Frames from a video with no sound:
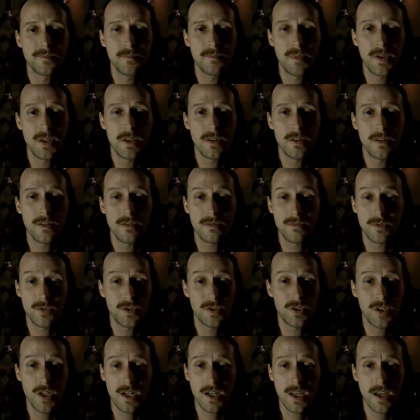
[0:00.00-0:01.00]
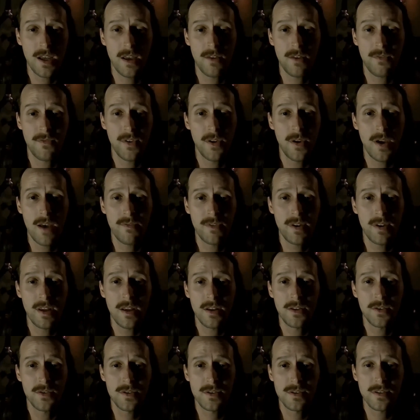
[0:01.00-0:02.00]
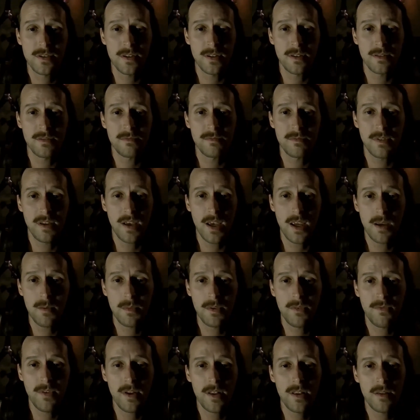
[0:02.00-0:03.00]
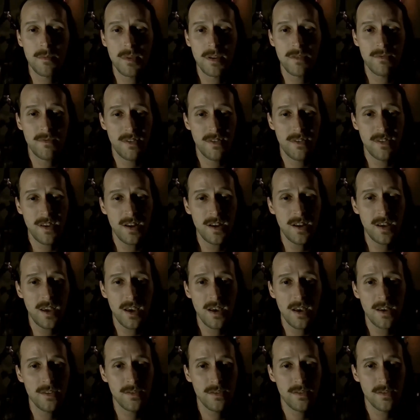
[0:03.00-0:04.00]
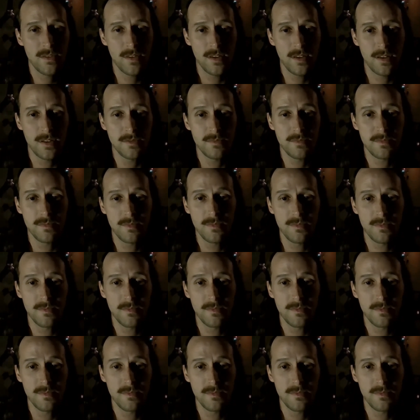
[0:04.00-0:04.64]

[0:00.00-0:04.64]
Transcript: be check out if you have any interest in game development for the NES, then